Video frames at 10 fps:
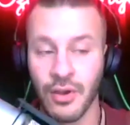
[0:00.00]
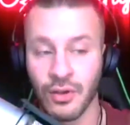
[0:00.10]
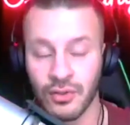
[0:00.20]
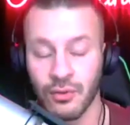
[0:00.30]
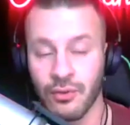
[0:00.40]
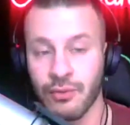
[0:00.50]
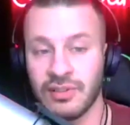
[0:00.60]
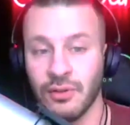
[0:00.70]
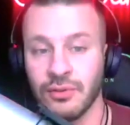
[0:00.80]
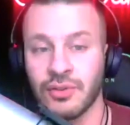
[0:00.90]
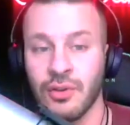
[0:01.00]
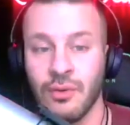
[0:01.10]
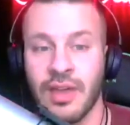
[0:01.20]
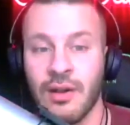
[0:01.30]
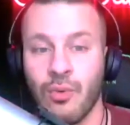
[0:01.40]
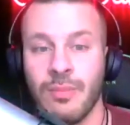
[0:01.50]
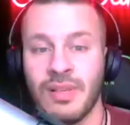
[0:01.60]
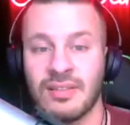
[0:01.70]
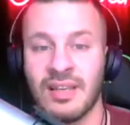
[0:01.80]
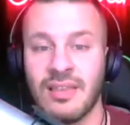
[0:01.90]
So the results showed that women
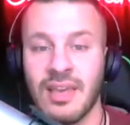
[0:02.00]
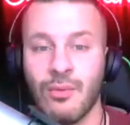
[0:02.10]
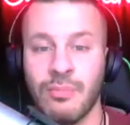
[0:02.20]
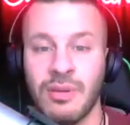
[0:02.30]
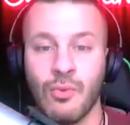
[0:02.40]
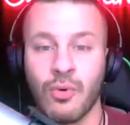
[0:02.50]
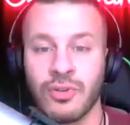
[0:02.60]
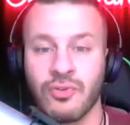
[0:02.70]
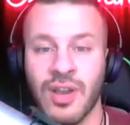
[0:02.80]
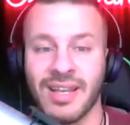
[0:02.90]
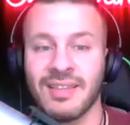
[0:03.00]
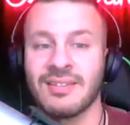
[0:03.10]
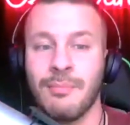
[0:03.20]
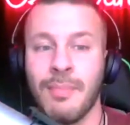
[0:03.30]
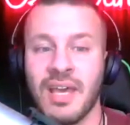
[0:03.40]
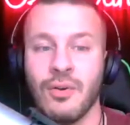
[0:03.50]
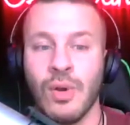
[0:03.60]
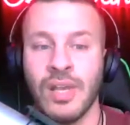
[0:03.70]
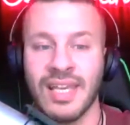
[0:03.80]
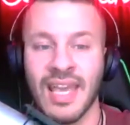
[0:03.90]
said they would be more attracted to men
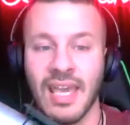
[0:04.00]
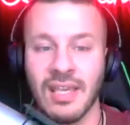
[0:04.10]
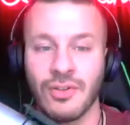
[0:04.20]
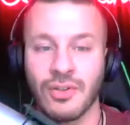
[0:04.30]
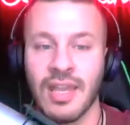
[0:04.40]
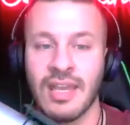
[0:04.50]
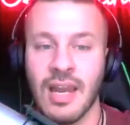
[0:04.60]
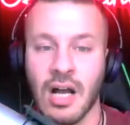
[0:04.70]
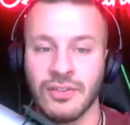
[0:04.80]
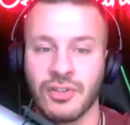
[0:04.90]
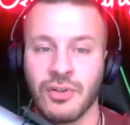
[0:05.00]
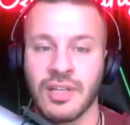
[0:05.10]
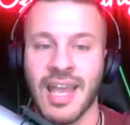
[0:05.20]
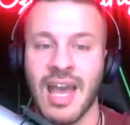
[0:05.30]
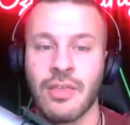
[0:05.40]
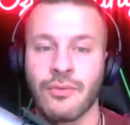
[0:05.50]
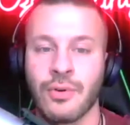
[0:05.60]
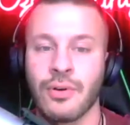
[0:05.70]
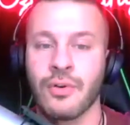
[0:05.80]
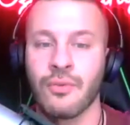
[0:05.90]
who engaged in hunter
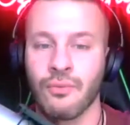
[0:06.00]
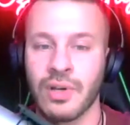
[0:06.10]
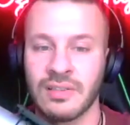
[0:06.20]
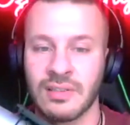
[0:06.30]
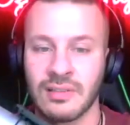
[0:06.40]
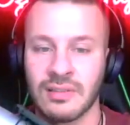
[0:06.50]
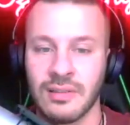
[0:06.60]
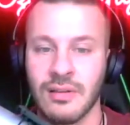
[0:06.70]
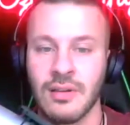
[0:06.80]
gatherer risks,